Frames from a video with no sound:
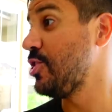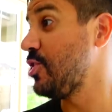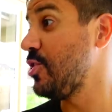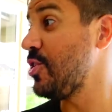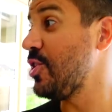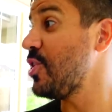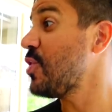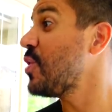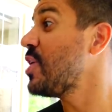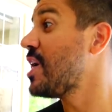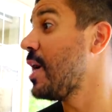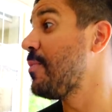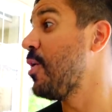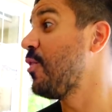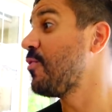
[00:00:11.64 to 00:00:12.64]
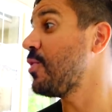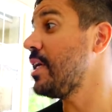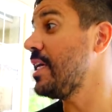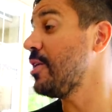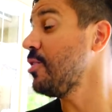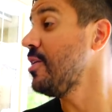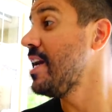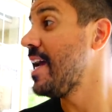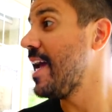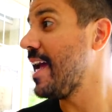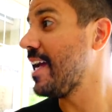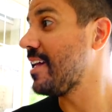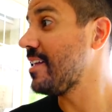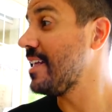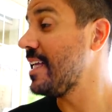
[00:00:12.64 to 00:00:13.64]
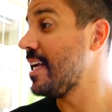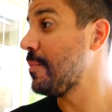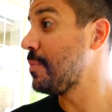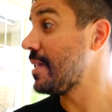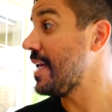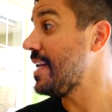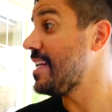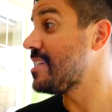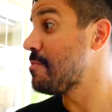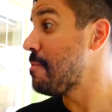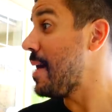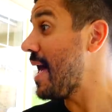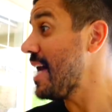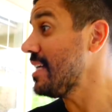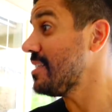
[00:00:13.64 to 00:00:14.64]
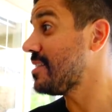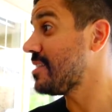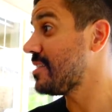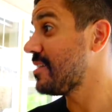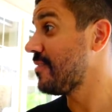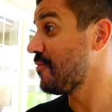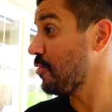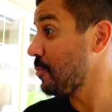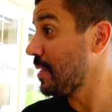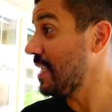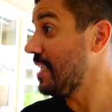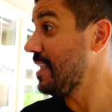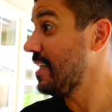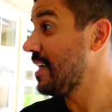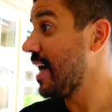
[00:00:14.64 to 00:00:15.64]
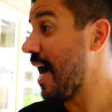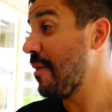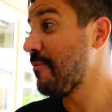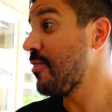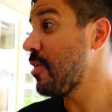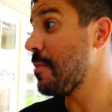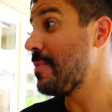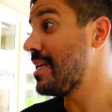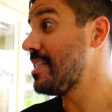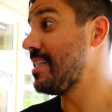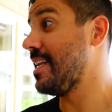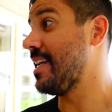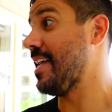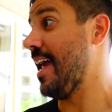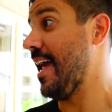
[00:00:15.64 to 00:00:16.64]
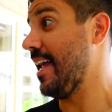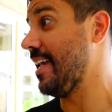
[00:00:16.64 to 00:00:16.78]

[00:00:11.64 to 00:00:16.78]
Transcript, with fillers: Do you think you can come over here and clean up Lainey's mess for me? I'm very busy today.